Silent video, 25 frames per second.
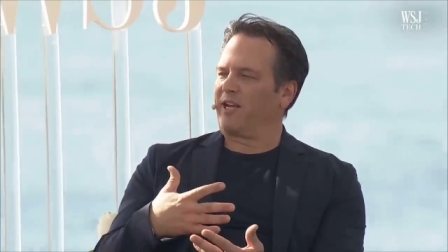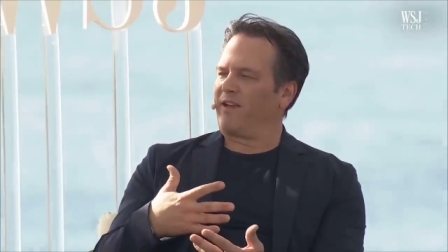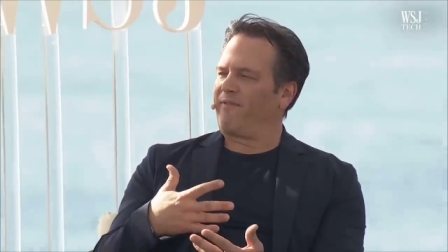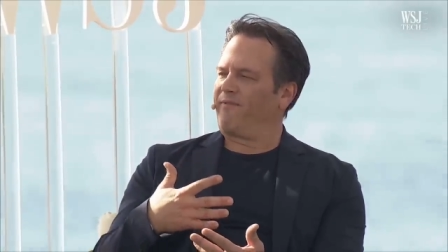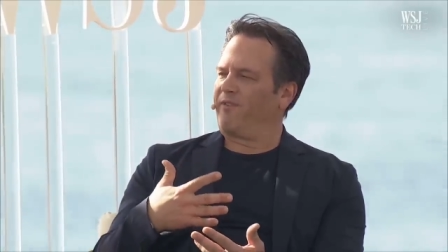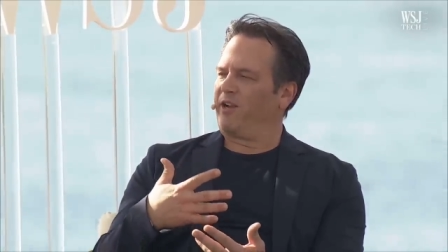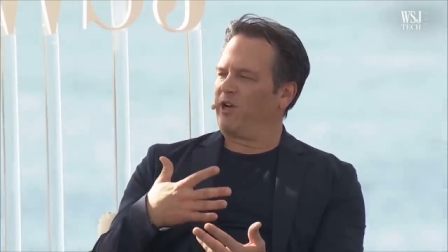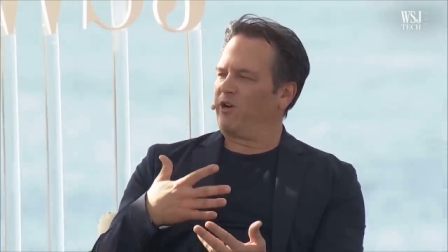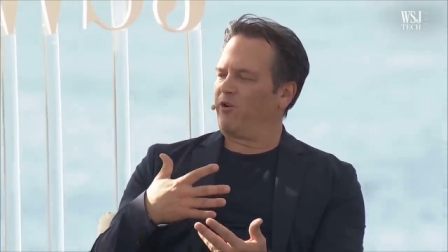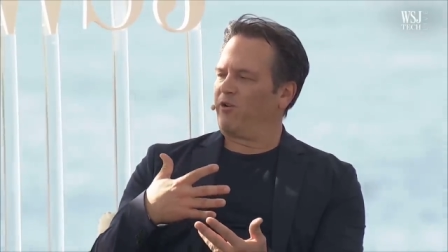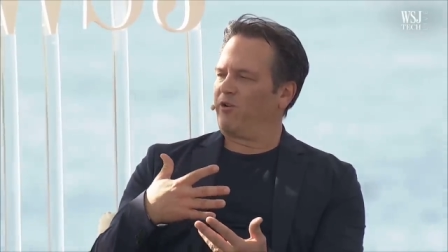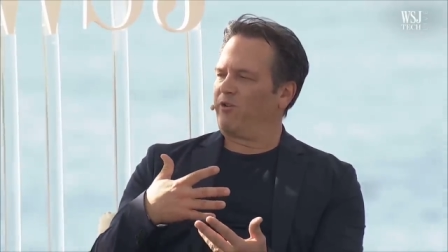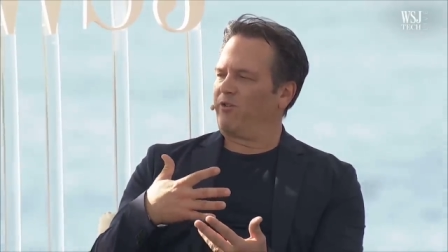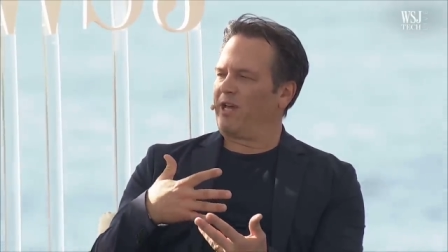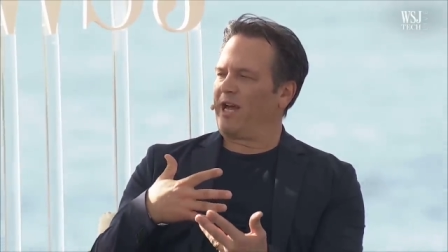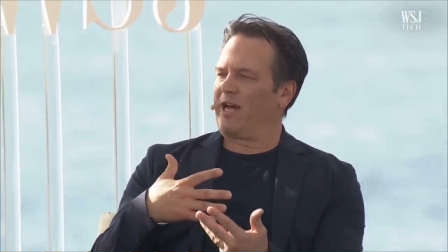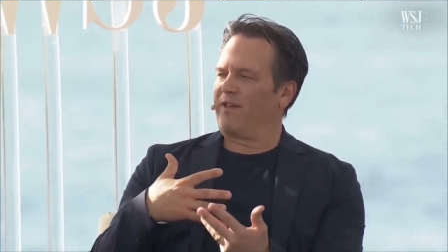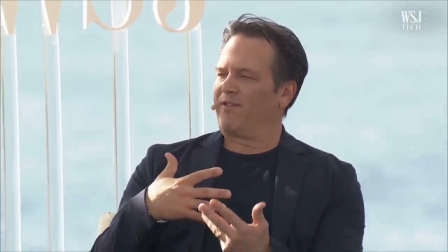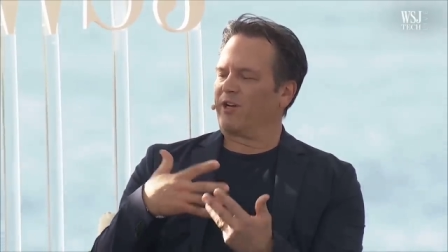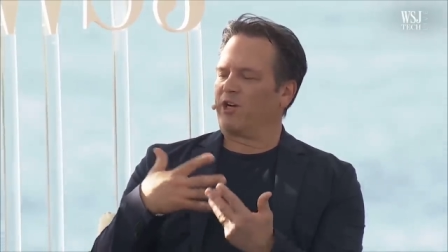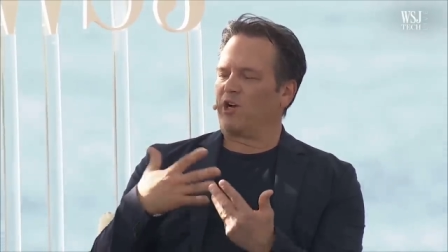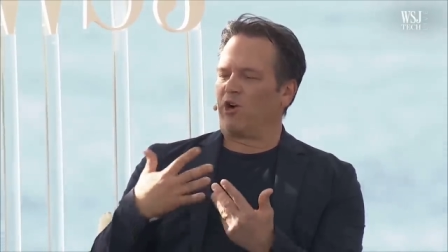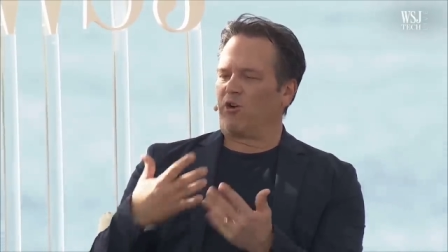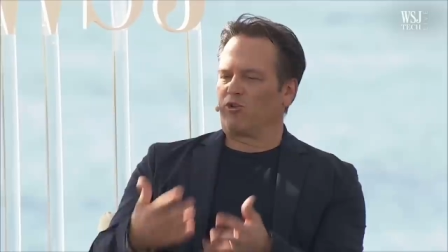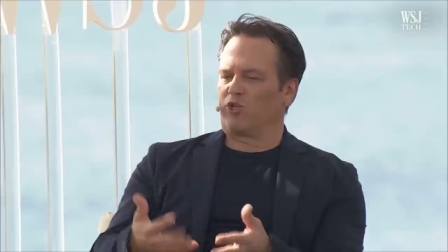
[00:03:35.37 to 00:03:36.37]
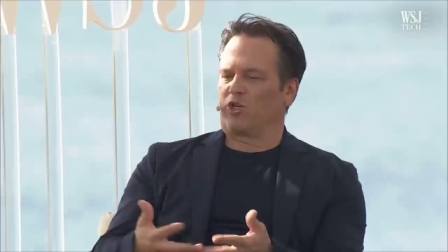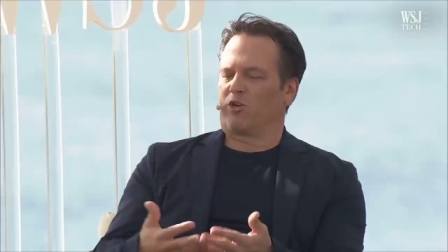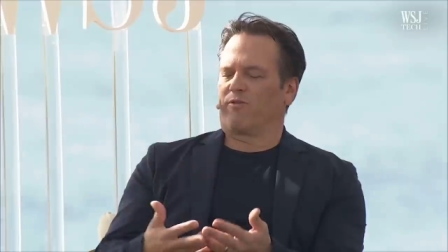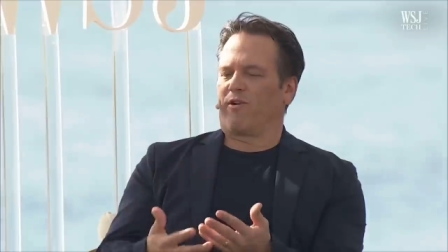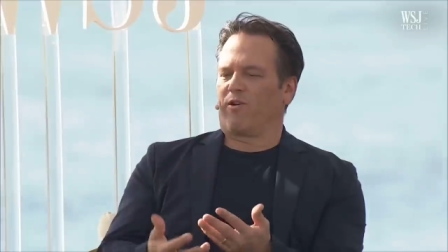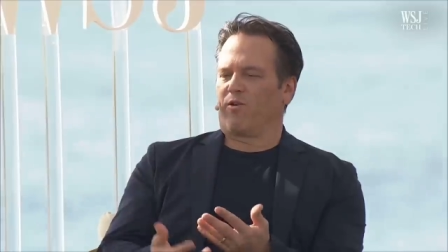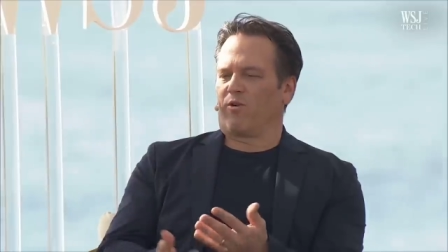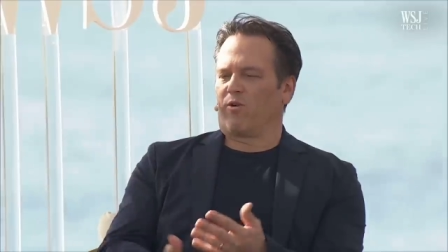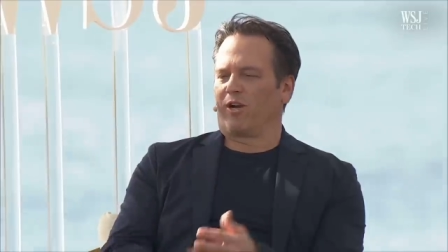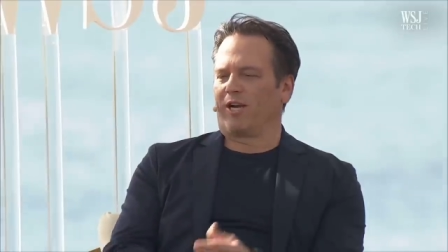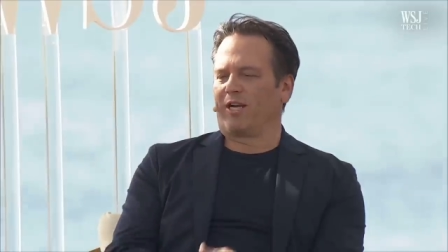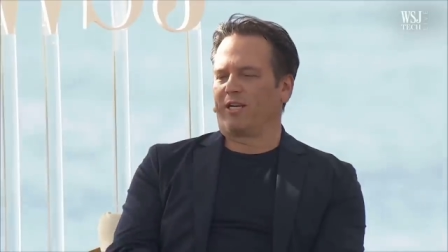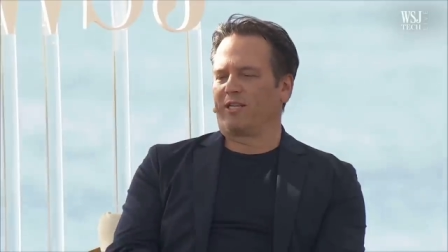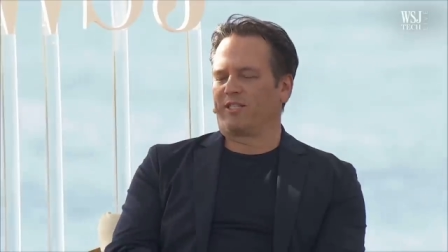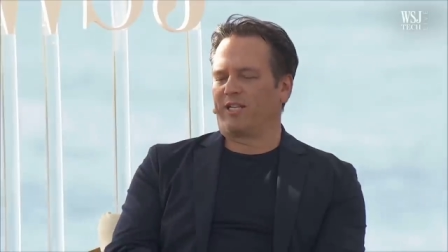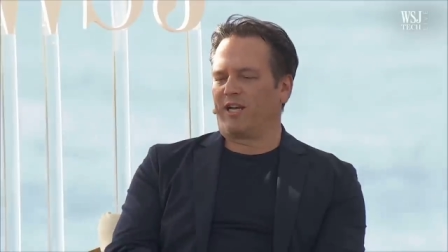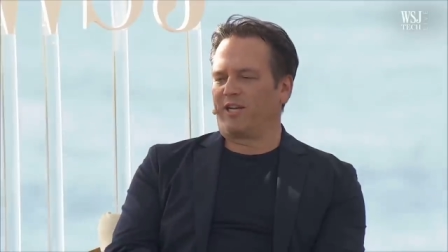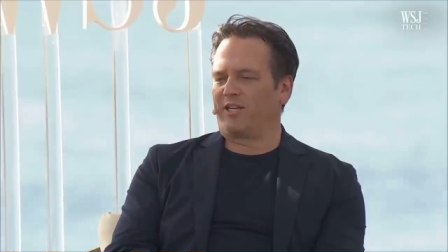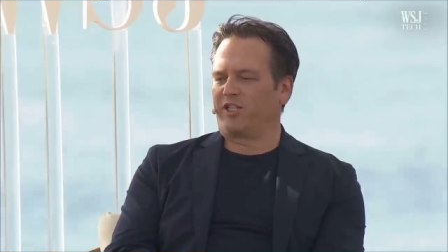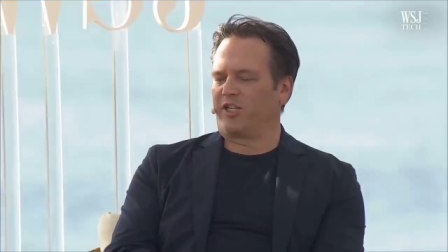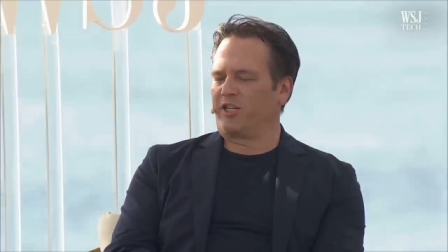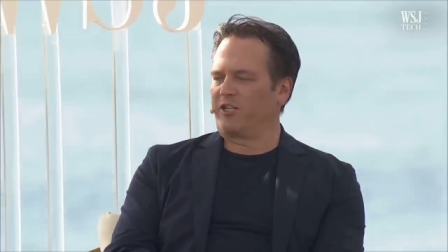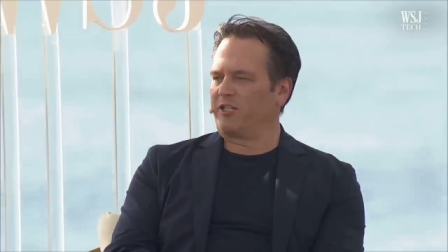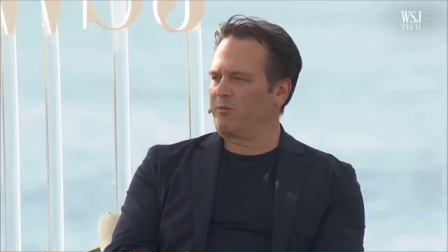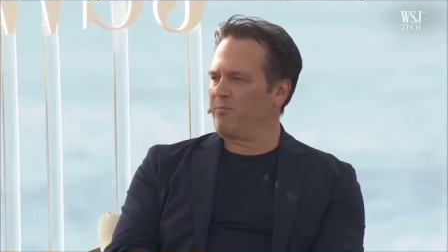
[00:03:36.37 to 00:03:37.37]
I feel that the culture of our
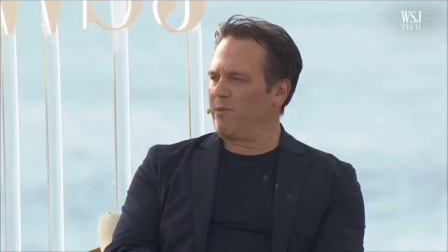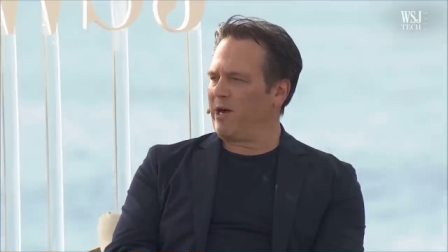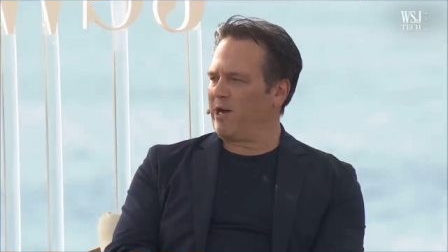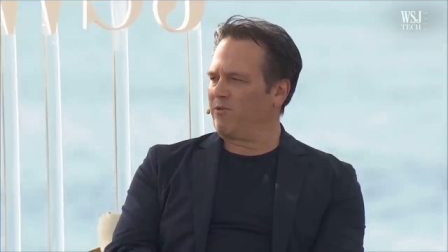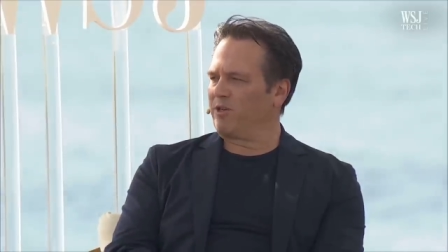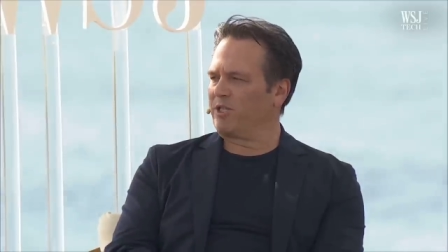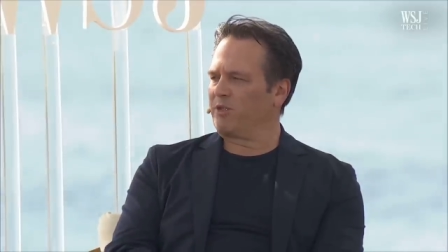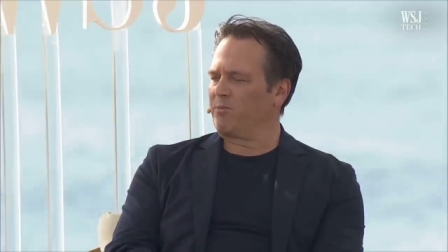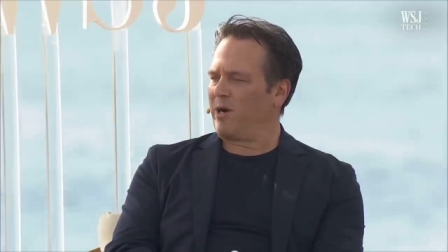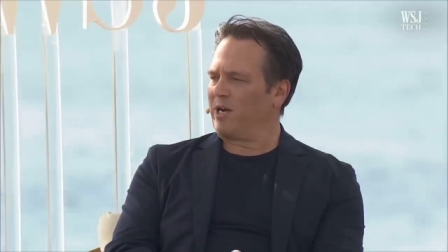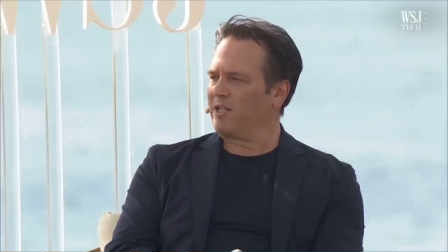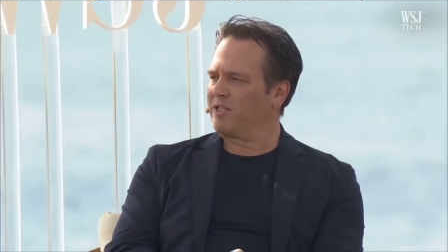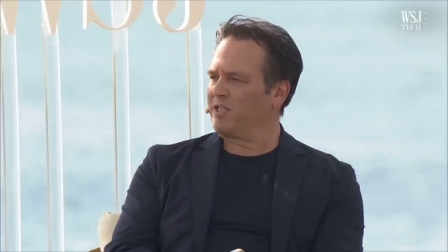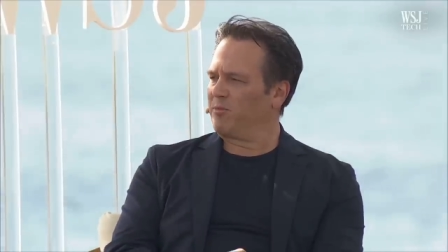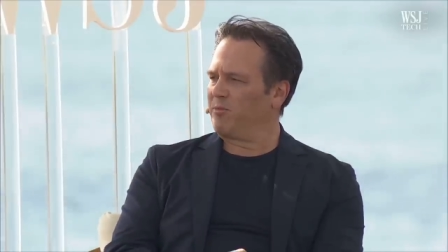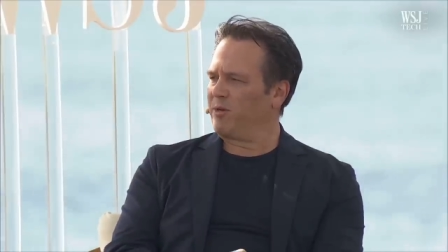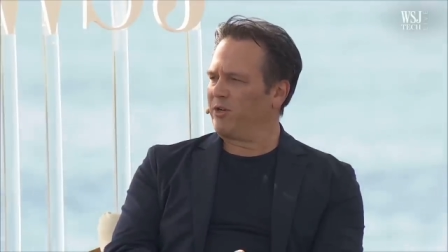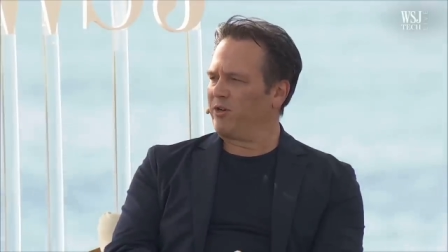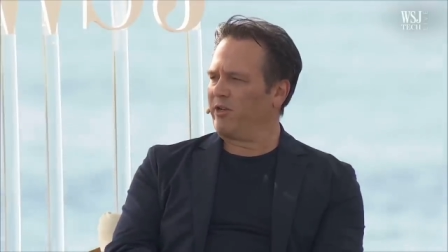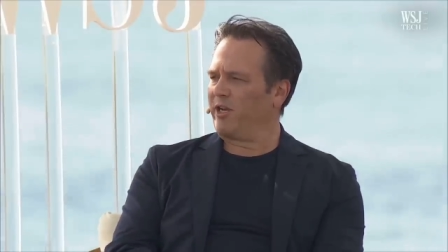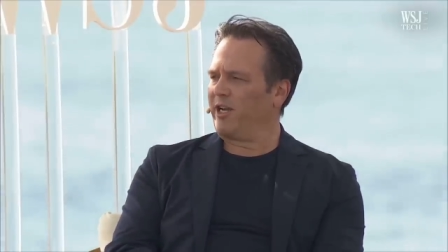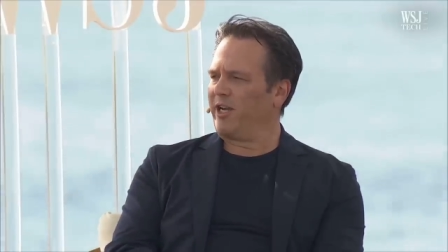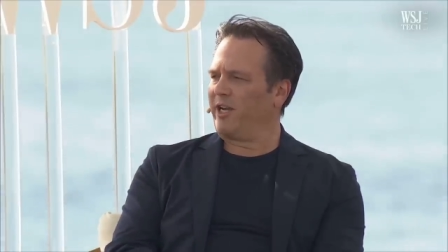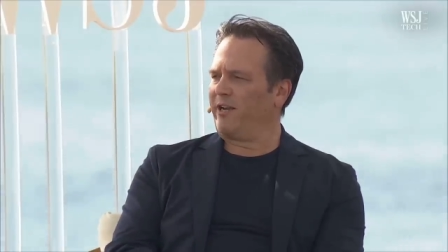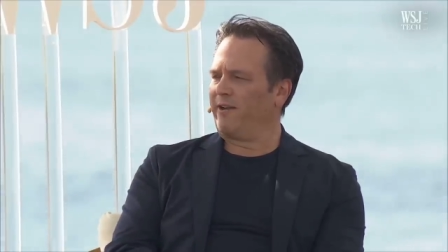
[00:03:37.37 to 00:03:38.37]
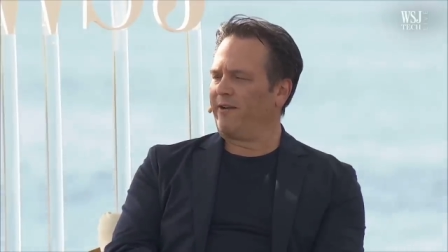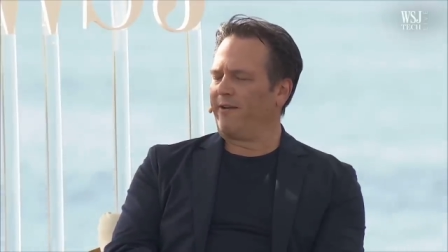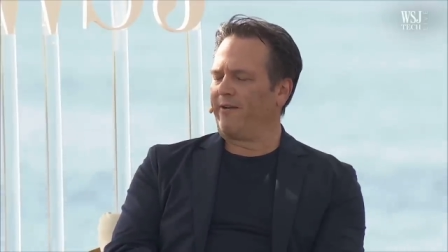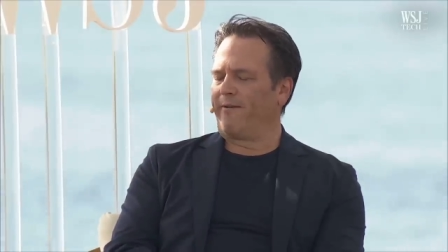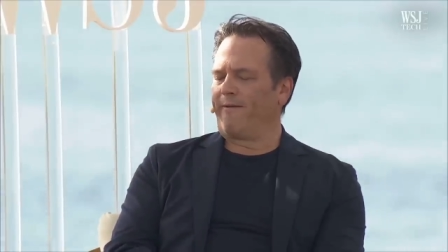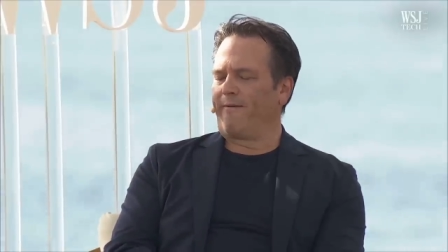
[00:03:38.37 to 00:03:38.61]
organization is my responsibility,